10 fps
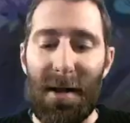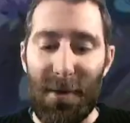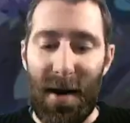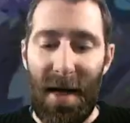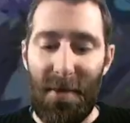way you
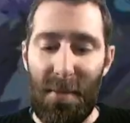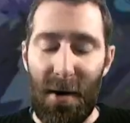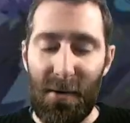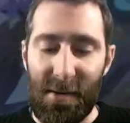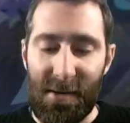do in other
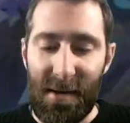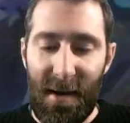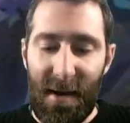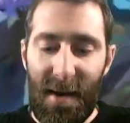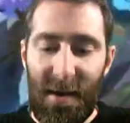modes.
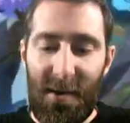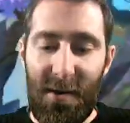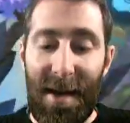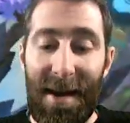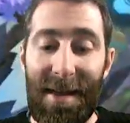
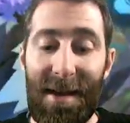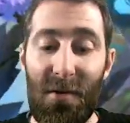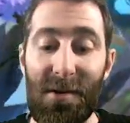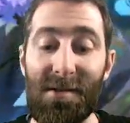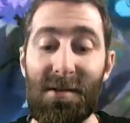You're getting
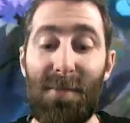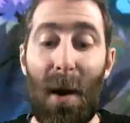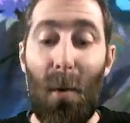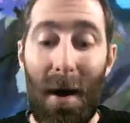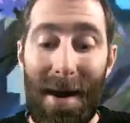crystals
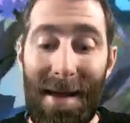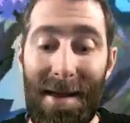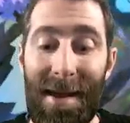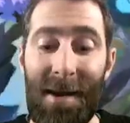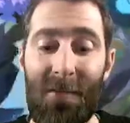by winning,
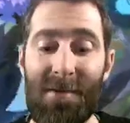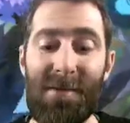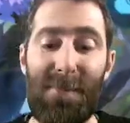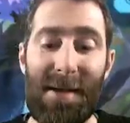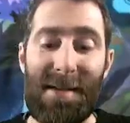you're getting
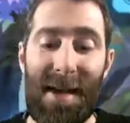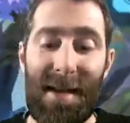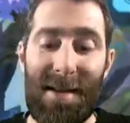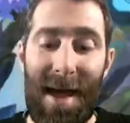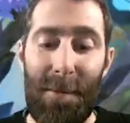crystals by
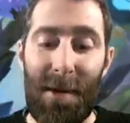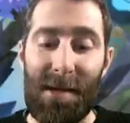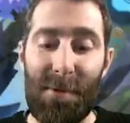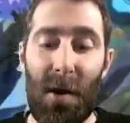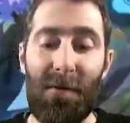taking
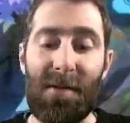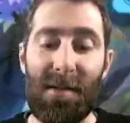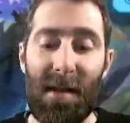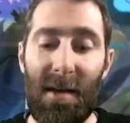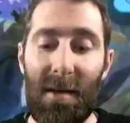damage, but
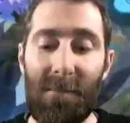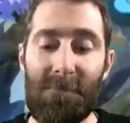obviously